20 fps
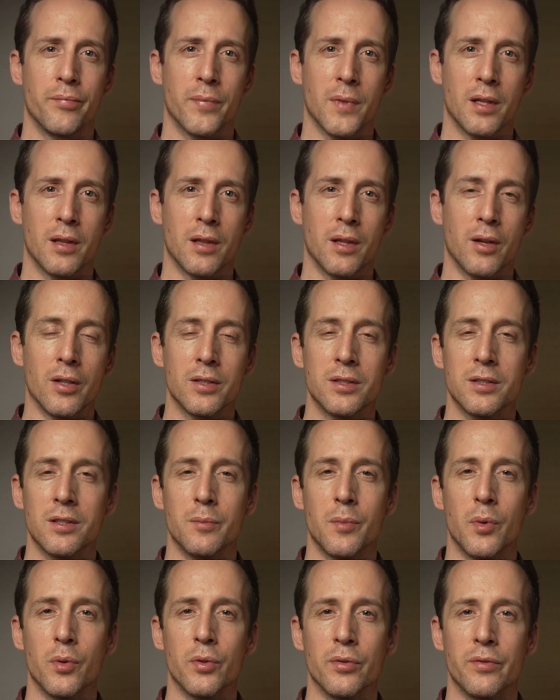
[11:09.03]
lost the
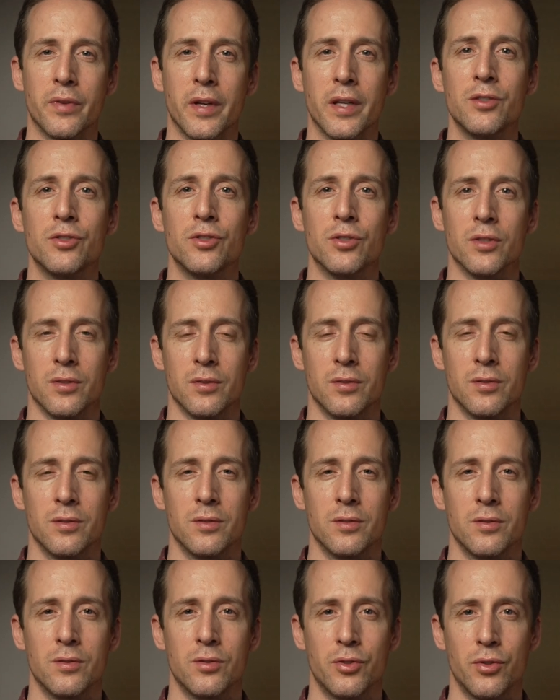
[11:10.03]
motivation
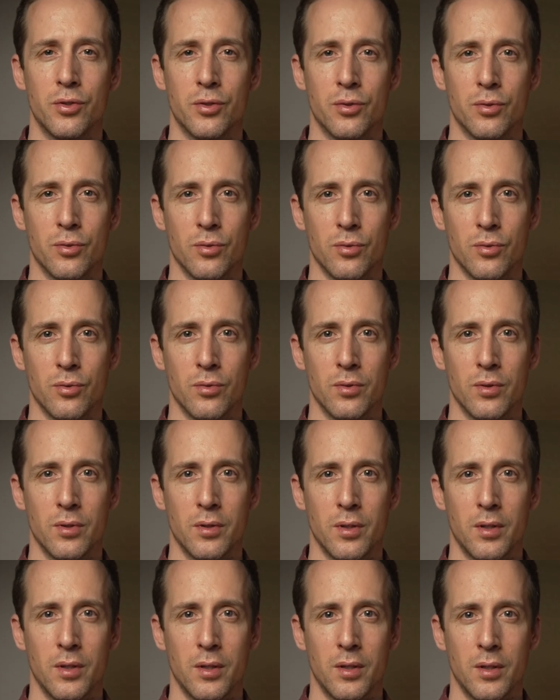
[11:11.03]
to
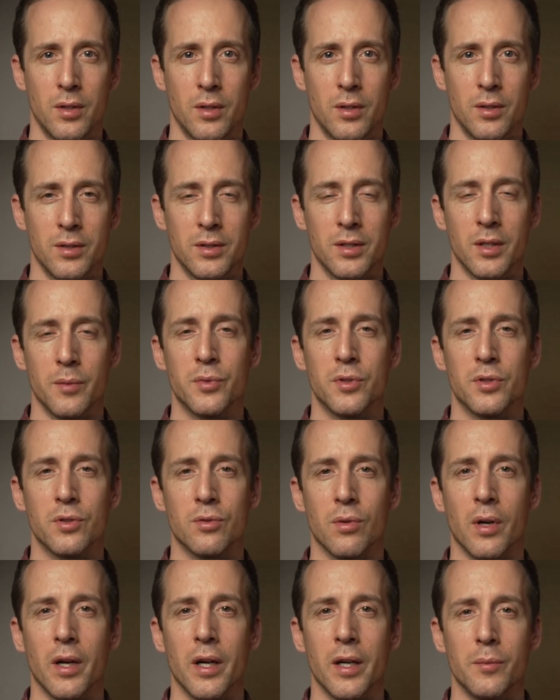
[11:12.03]

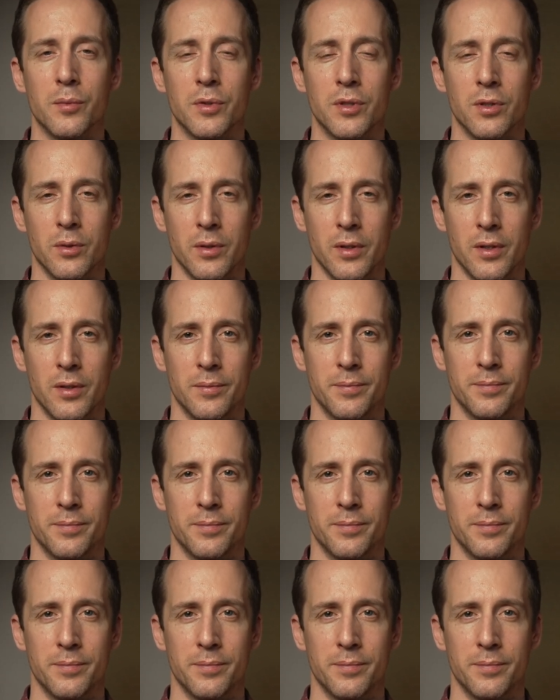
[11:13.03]
subscribe to it.